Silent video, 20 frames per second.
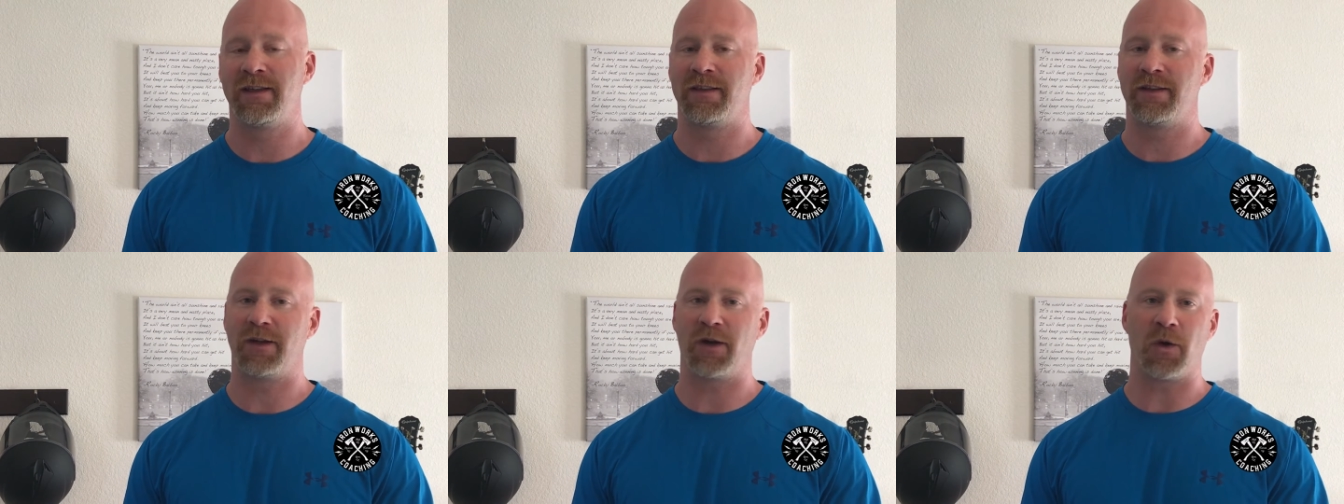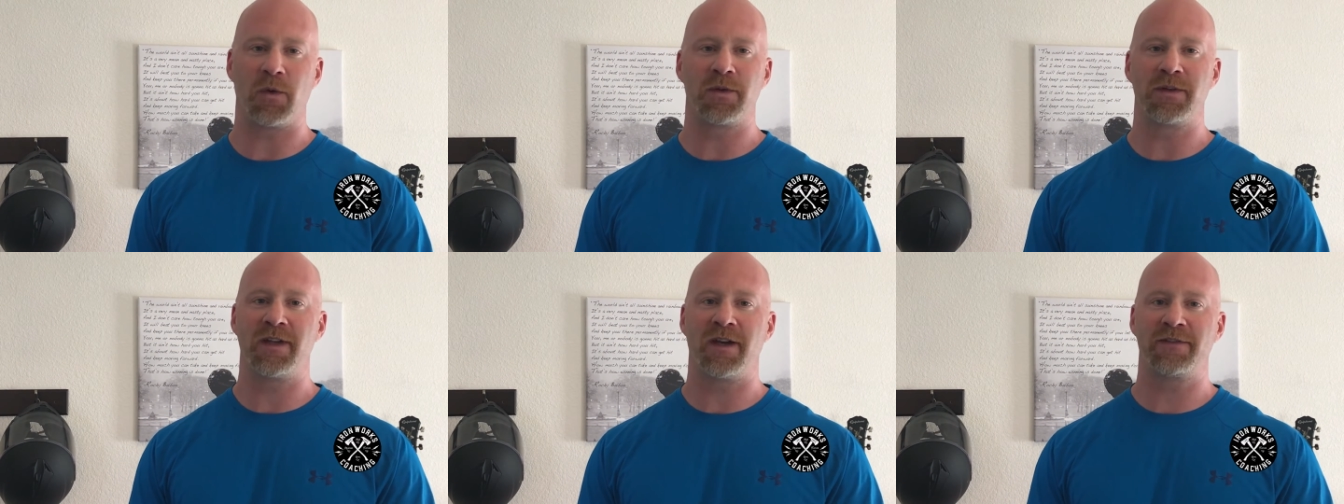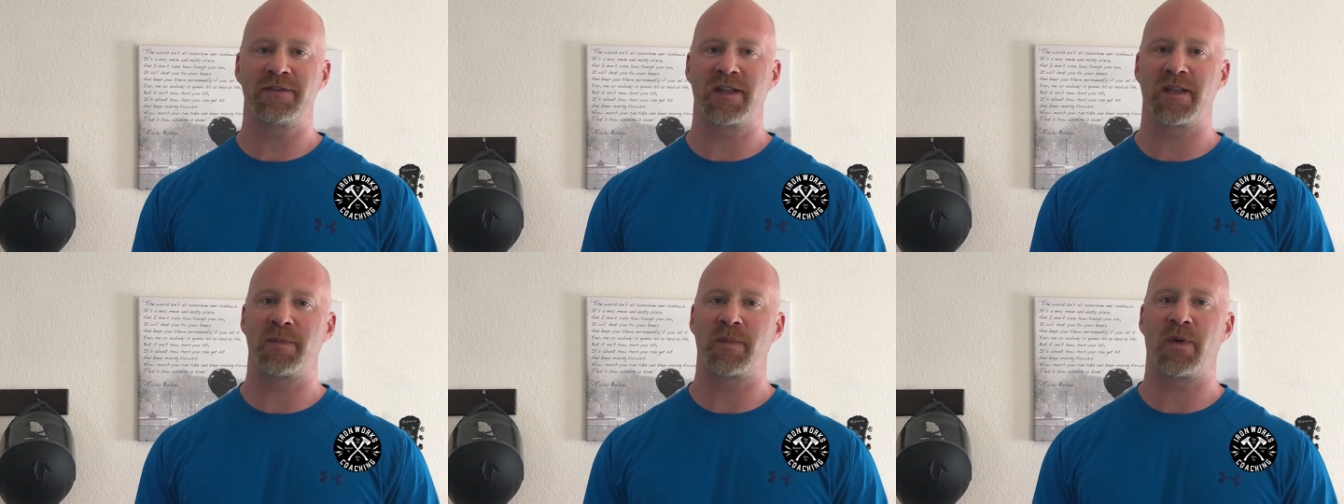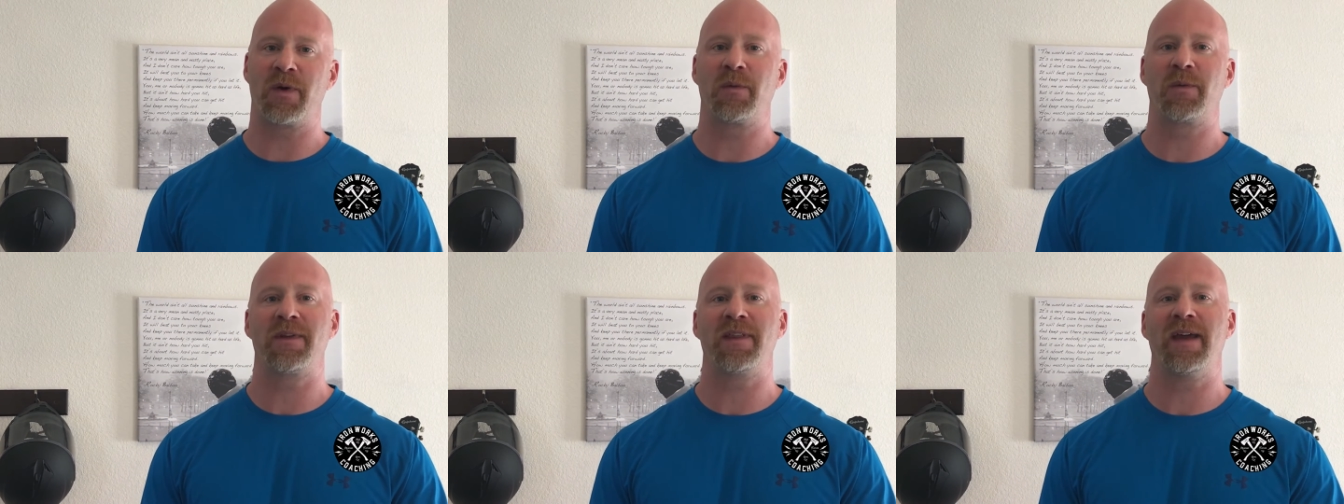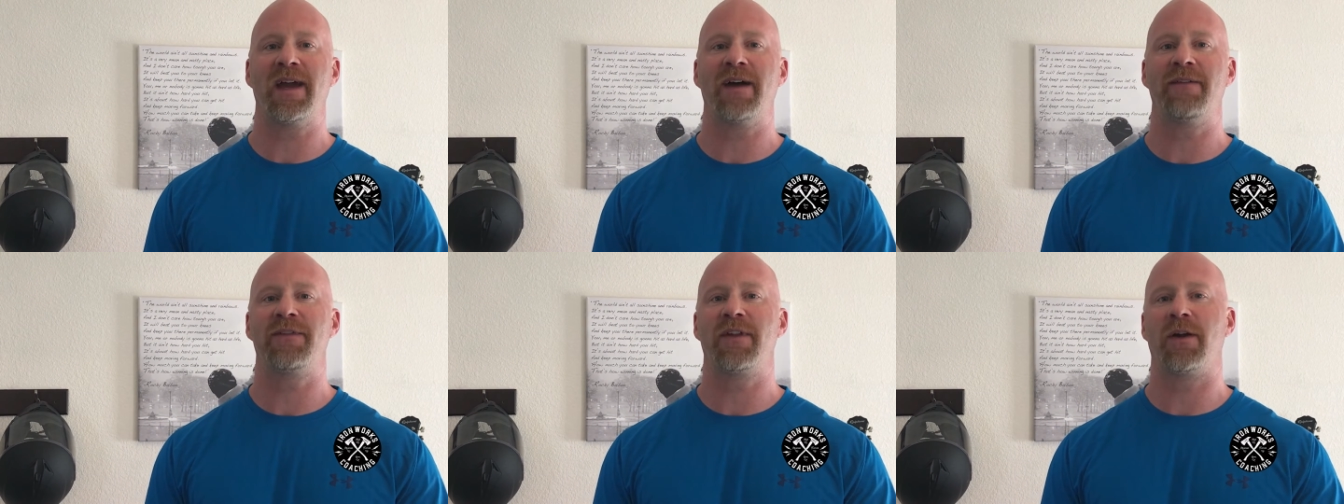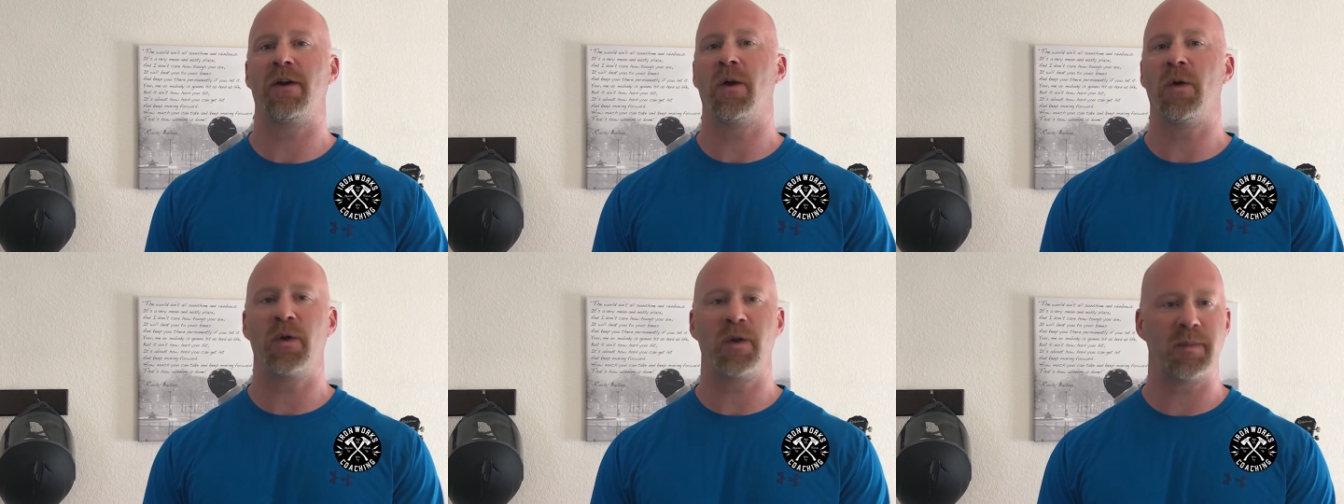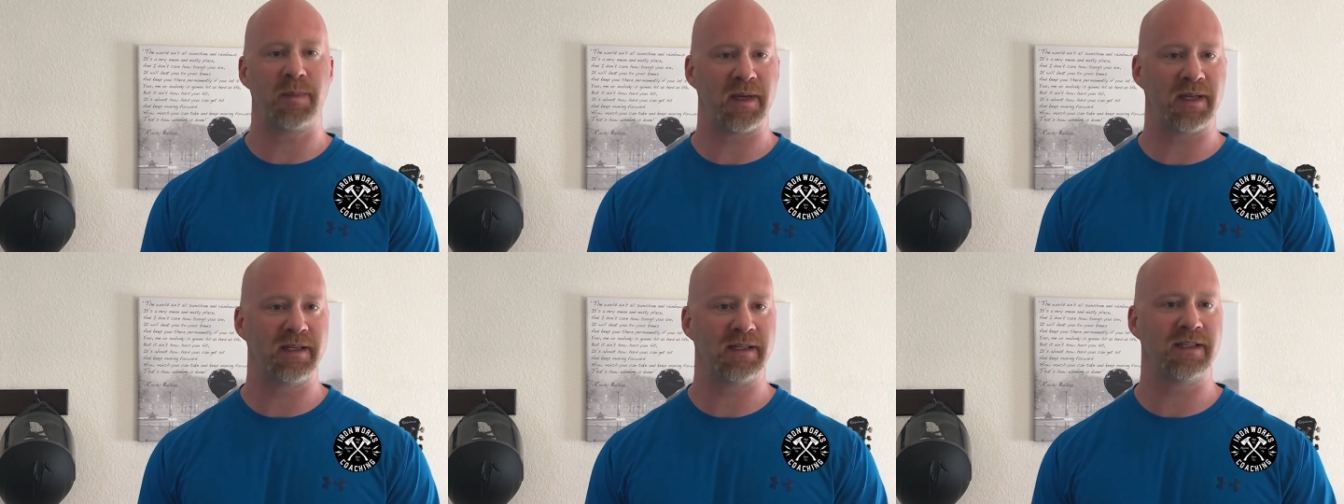They're old enough to the point where they have their own
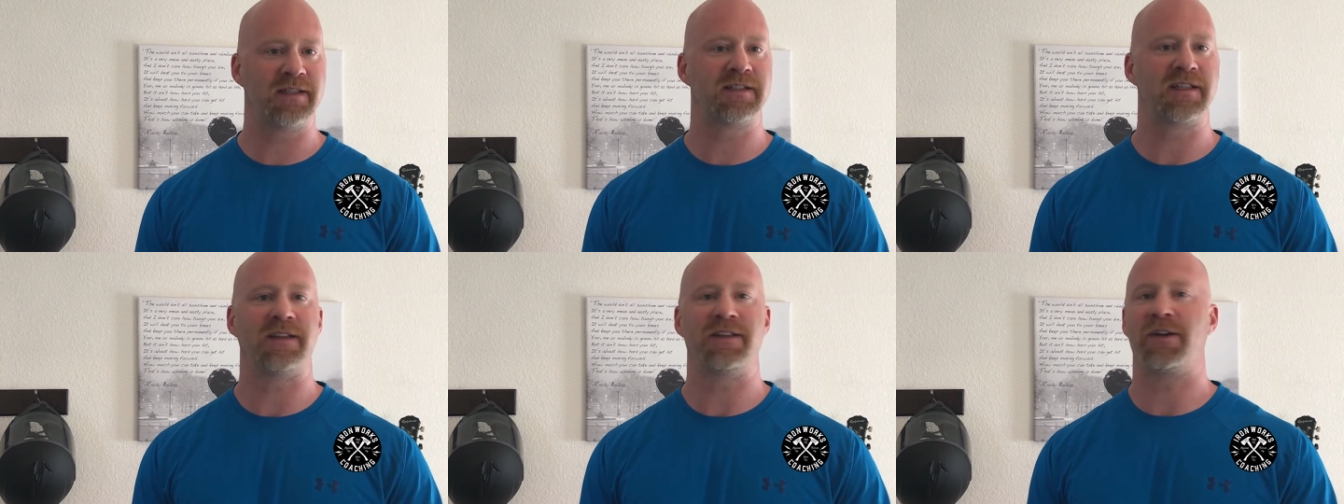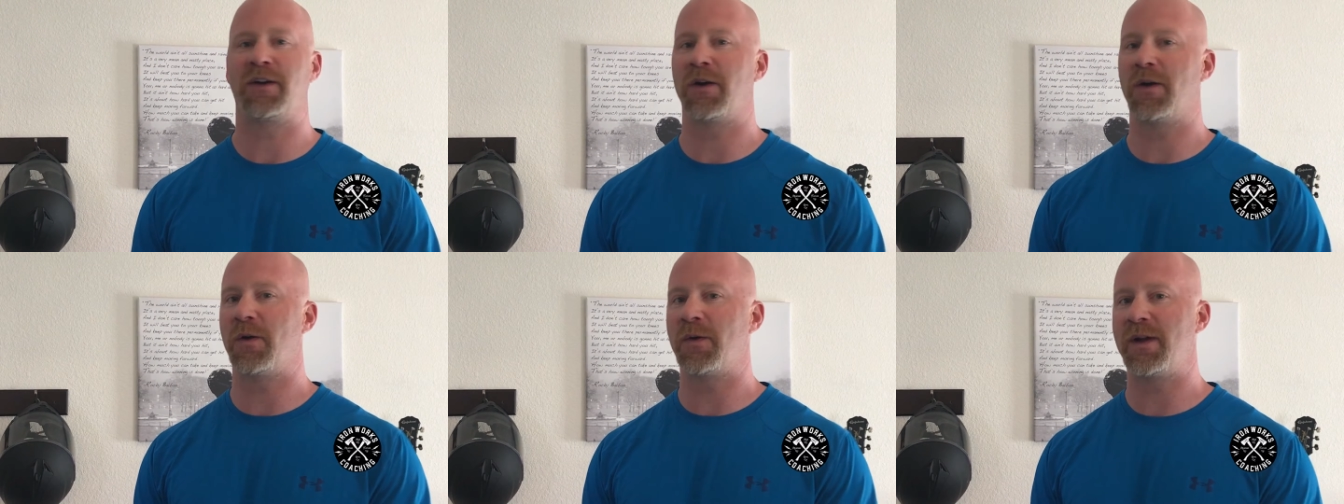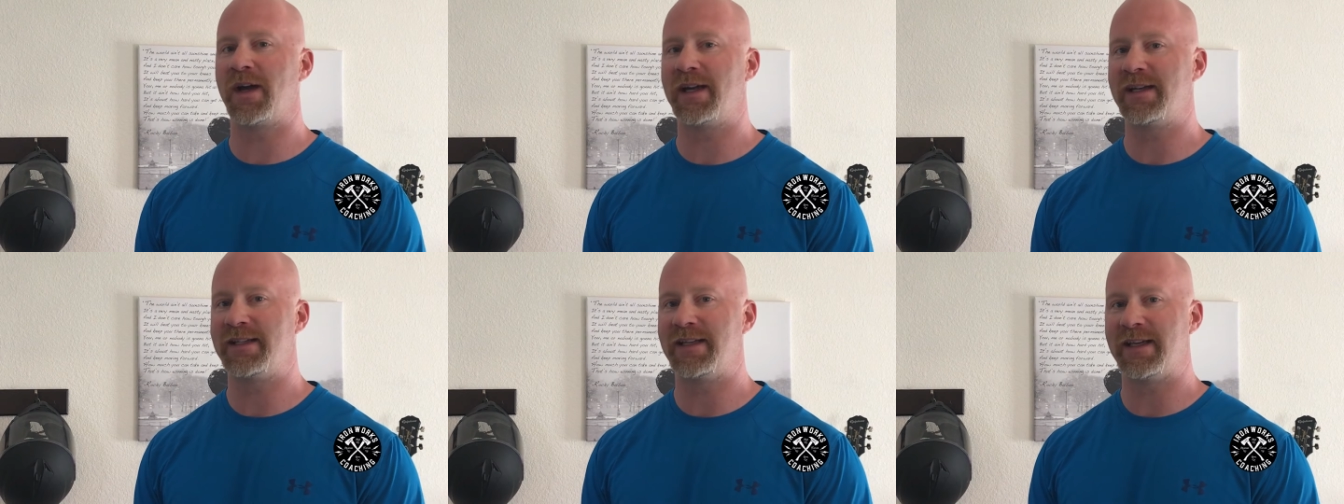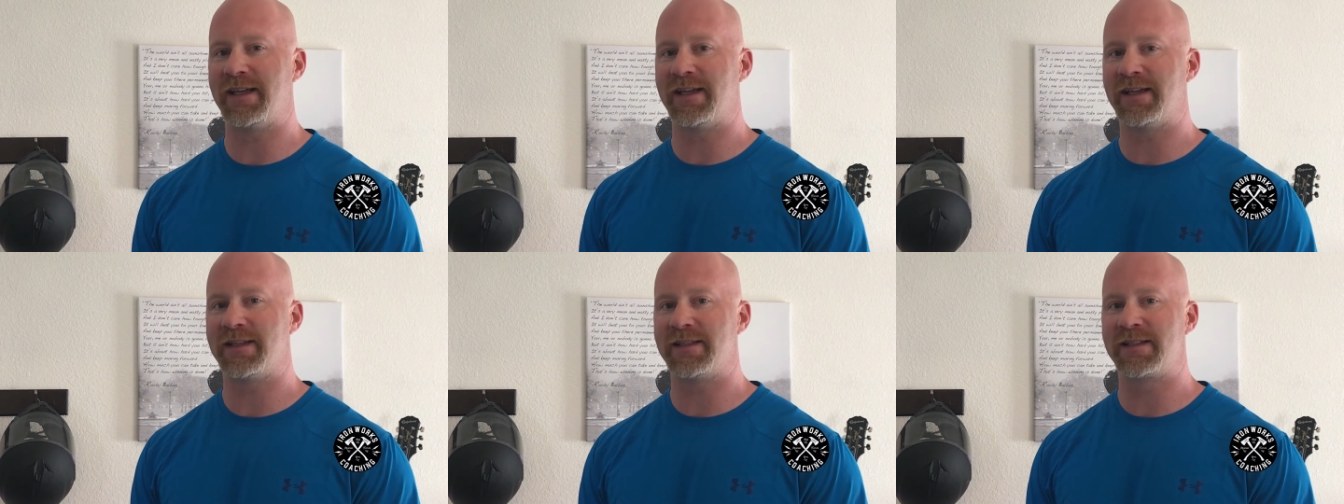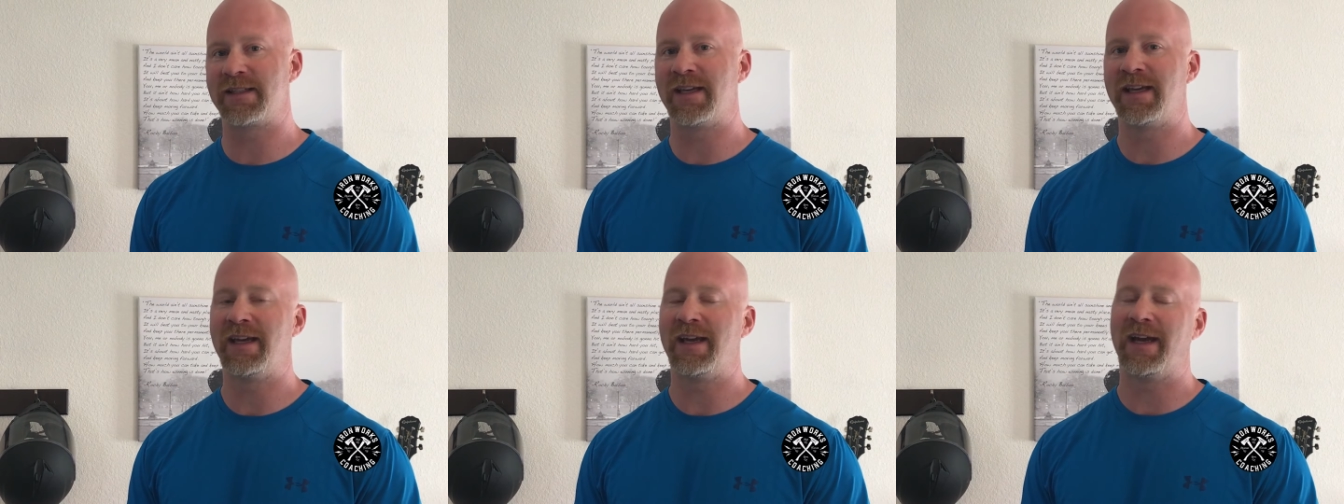opinions and their own ideas,